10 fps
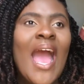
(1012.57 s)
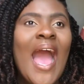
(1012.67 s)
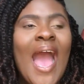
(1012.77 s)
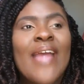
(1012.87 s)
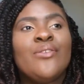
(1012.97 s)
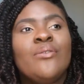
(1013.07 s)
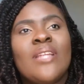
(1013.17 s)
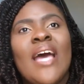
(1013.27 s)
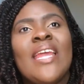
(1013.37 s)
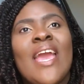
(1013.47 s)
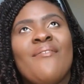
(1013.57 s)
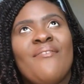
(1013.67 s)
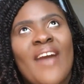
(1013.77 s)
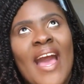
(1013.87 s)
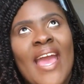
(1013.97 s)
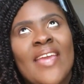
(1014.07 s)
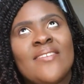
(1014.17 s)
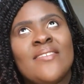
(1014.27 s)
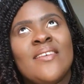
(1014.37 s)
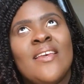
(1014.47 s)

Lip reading: I do not advise